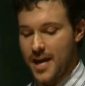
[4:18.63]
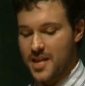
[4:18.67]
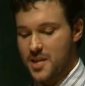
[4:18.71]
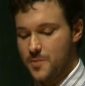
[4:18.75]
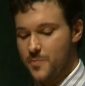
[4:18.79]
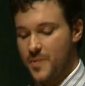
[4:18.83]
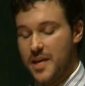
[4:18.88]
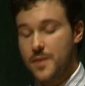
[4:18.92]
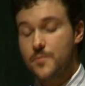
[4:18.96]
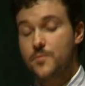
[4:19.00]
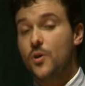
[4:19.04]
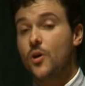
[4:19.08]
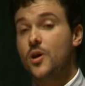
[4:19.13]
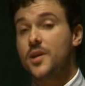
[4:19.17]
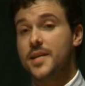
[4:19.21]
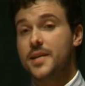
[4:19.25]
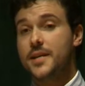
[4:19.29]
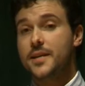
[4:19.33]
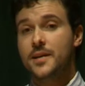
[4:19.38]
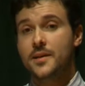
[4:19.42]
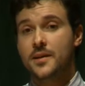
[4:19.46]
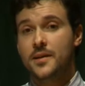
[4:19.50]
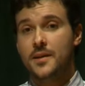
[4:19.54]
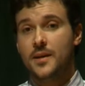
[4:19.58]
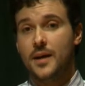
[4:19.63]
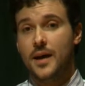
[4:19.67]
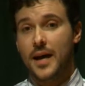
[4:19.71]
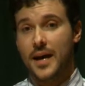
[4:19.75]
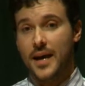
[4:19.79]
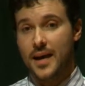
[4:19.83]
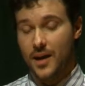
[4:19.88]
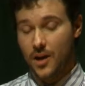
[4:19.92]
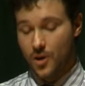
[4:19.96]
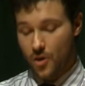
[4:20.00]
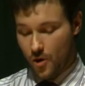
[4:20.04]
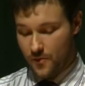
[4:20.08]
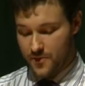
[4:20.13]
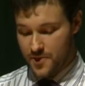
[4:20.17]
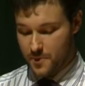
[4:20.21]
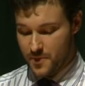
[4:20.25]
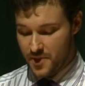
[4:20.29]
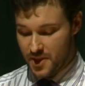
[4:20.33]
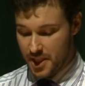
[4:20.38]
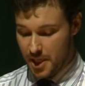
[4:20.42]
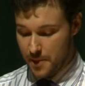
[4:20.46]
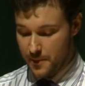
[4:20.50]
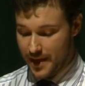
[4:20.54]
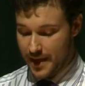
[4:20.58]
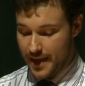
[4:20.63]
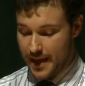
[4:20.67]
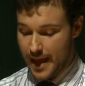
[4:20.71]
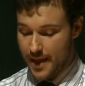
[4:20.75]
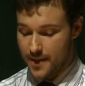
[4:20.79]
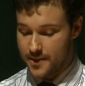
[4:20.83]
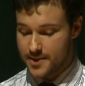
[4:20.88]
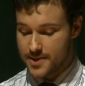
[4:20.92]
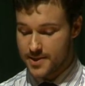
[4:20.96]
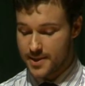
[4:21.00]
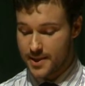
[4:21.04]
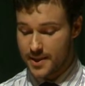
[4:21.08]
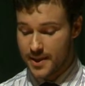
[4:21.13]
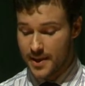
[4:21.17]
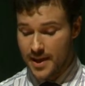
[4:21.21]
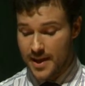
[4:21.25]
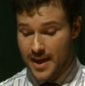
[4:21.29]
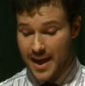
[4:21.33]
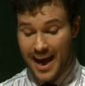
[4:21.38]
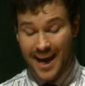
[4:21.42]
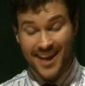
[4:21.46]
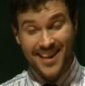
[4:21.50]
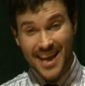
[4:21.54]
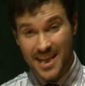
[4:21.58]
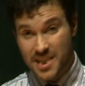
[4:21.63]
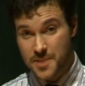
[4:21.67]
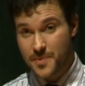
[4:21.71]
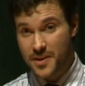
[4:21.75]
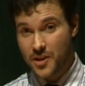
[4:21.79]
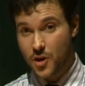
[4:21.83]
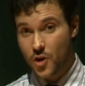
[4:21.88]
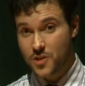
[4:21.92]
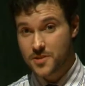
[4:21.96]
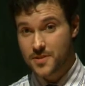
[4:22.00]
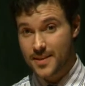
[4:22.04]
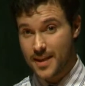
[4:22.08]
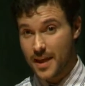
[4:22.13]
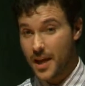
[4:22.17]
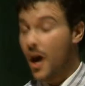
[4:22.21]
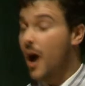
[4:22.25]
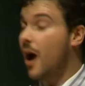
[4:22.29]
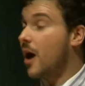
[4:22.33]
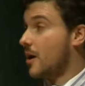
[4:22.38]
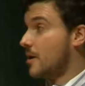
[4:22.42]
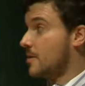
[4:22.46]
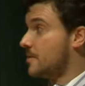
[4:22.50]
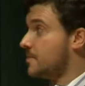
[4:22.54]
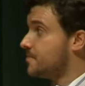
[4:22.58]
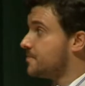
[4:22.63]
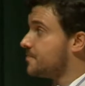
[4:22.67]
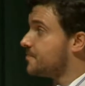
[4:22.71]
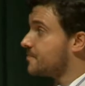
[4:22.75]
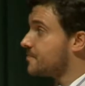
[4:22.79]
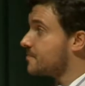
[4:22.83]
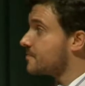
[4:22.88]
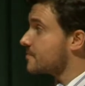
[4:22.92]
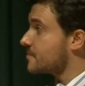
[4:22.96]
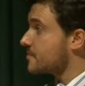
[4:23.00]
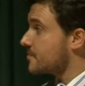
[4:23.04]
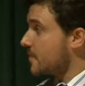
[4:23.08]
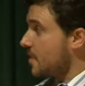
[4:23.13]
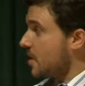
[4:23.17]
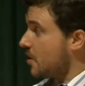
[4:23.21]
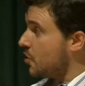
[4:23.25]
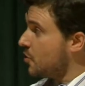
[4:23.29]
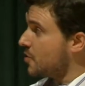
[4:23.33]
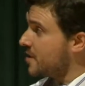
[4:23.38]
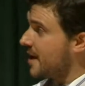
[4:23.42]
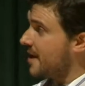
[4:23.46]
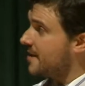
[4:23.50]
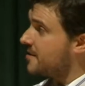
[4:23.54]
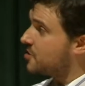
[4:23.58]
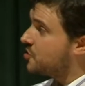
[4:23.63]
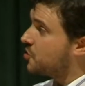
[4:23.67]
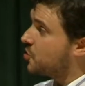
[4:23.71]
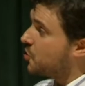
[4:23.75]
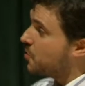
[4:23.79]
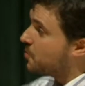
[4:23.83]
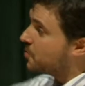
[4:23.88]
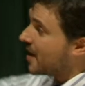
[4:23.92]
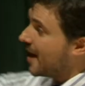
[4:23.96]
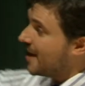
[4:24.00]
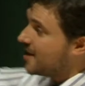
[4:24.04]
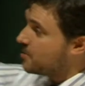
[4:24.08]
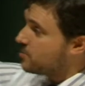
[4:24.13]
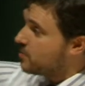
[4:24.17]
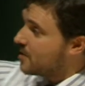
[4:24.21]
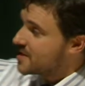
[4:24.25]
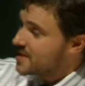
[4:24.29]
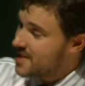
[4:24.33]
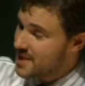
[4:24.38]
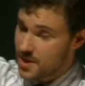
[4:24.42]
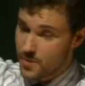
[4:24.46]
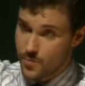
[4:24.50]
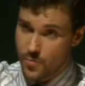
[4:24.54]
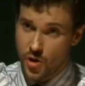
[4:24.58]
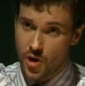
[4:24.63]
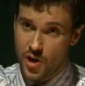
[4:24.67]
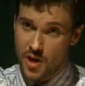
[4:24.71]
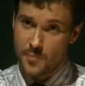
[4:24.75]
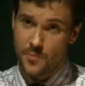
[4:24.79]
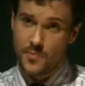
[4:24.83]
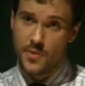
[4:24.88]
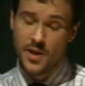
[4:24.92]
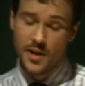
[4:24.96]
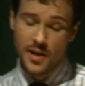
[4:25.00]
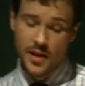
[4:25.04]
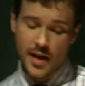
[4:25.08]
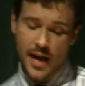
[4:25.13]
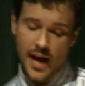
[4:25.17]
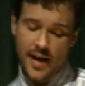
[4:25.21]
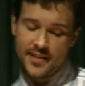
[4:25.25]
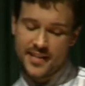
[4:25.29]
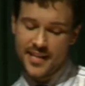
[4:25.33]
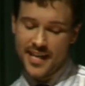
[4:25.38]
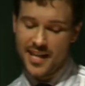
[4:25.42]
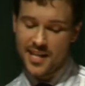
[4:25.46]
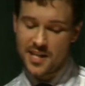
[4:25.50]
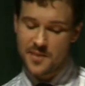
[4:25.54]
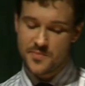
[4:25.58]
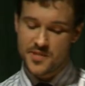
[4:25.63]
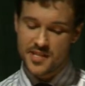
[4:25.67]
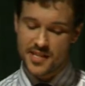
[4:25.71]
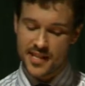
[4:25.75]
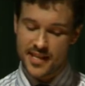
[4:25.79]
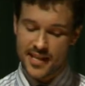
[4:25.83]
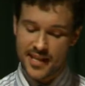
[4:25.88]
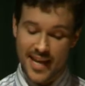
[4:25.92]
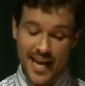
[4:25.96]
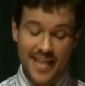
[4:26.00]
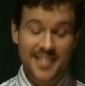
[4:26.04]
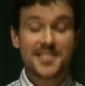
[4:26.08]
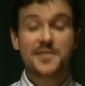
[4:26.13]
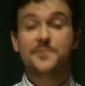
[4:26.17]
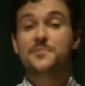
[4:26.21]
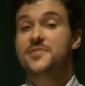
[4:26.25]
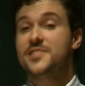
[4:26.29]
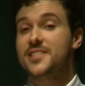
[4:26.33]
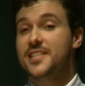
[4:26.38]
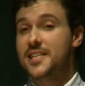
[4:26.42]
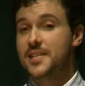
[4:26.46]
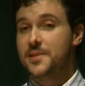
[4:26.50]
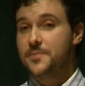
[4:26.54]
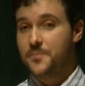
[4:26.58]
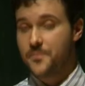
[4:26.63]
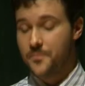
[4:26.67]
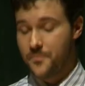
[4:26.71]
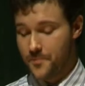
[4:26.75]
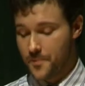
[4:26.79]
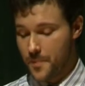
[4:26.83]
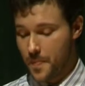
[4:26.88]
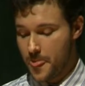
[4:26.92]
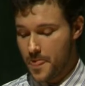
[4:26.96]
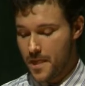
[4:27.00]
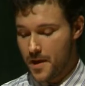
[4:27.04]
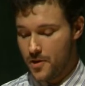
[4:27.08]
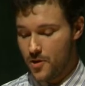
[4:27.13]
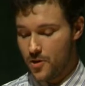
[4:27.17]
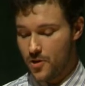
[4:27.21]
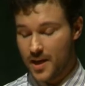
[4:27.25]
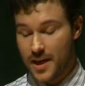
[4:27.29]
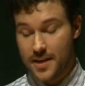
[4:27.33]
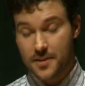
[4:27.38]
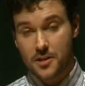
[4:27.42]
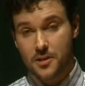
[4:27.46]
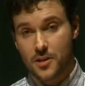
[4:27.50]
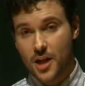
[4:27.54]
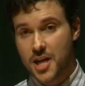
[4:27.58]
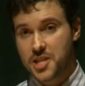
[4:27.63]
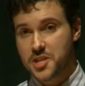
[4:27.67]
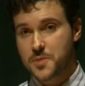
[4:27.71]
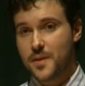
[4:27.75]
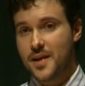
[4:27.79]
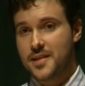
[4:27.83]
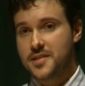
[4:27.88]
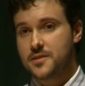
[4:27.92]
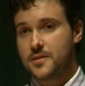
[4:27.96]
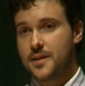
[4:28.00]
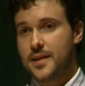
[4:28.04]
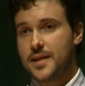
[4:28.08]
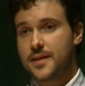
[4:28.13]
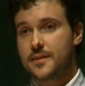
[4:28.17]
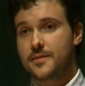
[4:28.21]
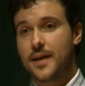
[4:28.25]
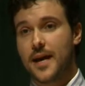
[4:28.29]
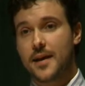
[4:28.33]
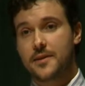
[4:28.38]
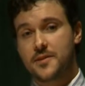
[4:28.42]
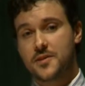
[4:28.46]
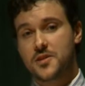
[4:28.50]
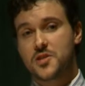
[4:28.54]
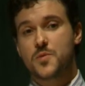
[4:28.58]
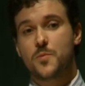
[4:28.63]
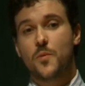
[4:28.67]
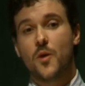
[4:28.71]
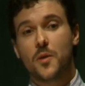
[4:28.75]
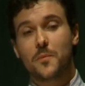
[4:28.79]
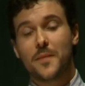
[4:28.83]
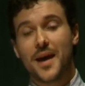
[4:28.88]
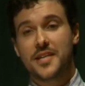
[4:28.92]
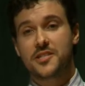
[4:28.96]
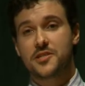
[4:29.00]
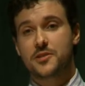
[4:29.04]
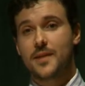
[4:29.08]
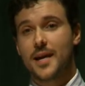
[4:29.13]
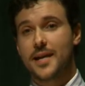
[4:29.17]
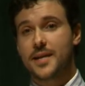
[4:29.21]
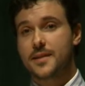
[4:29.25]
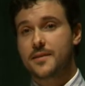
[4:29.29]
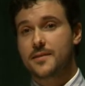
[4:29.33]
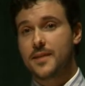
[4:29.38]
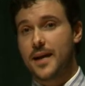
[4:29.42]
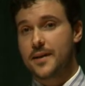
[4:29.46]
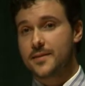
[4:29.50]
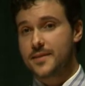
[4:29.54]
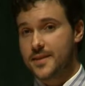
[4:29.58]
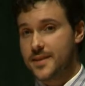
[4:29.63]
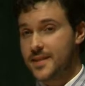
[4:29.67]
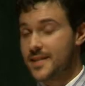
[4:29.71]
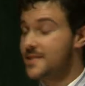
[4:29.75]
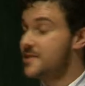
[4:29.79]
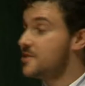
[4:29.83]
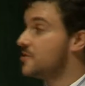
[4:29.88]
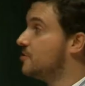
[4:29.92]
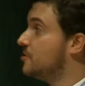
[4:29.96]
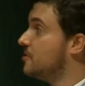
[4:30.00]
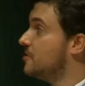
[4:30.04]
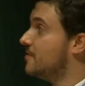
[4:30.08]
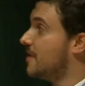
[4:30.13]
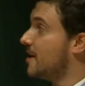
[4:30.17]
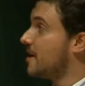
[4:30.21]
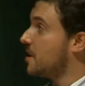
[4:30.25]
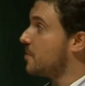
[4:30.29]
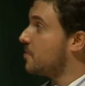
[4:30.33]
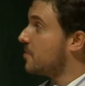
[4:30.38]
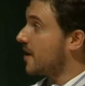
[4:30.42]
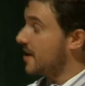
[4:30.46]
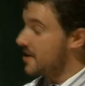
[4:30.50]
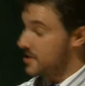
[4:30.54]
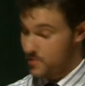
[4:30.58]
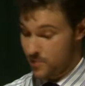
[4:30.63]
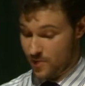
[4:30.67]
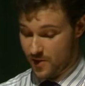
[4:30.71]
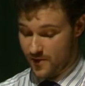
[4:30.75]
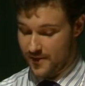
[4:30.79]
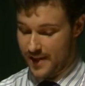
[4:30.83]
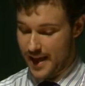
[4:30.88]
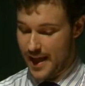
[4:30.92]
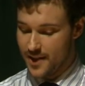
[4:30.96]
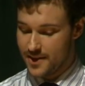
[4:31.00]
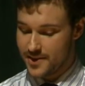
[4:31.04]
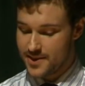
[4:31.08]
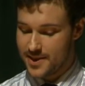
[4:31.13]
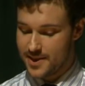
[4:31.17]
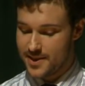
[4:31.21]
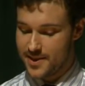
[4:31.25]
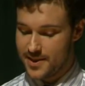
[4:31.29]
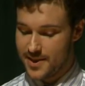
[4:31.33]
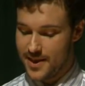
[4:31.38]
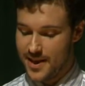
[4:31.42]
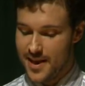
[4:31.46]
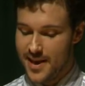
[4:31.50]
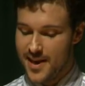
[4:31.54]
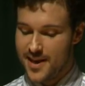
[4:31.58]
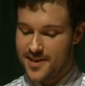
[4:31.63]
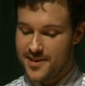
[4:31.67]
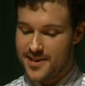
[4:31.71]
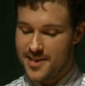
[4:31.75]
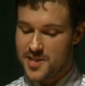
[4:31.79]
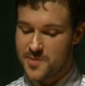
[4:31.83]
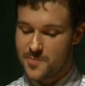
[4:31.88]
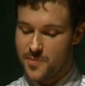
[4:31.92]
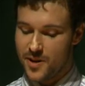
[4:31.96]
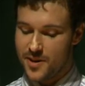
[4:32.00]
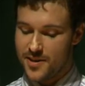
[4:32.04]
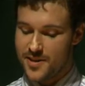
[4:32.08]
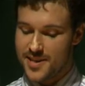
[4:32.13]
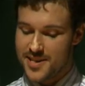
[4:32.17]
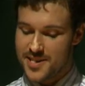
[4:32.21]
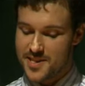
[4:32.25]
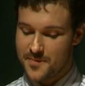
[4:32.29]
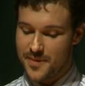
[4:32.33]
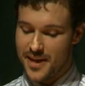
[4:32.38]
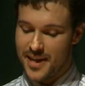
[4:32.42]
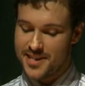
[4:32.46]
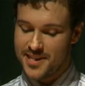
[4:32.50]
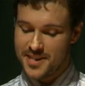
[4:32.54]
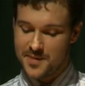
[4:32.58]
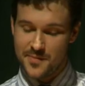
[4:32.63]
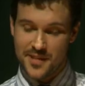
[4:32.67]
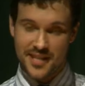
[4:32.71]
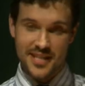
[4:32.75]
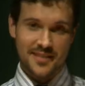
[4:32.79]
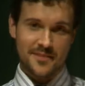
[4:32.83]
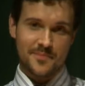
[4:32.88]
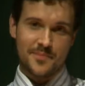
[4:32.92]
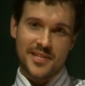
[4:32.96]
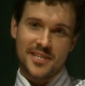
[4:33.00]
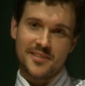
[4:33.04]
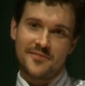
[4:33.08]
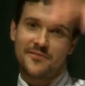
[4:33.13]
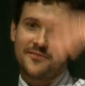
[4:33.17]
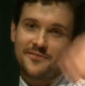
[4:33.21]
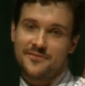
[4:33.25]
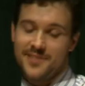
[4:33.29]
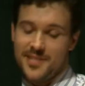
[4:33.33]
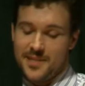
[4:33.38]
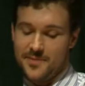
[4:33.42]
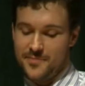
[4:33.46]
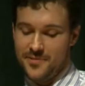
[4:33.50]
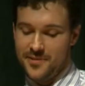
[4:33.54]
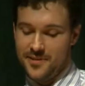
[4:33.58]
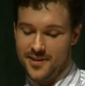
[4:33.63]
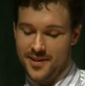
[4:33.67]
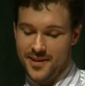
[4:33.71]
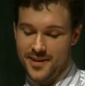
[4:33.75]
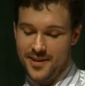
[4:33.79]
the main body of the Milky Way galaxy, and that's because they are. Okay, the two bright ones at the bottom are the LMC and SMC. Okay, the Large Magellanic Cloud and the Small Magellanic Cloud, and these are two very bright dwarf galaxies. This part is about to be a big flip.